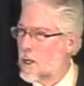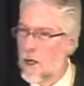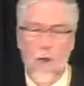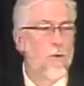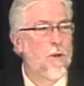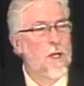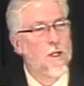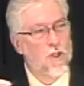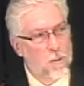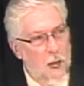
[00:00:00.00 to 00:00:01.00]

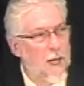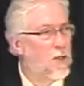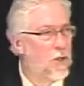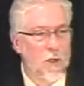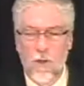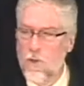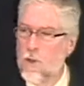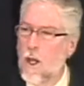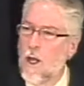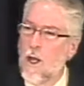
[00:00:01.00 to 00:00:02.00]
clothing, spices,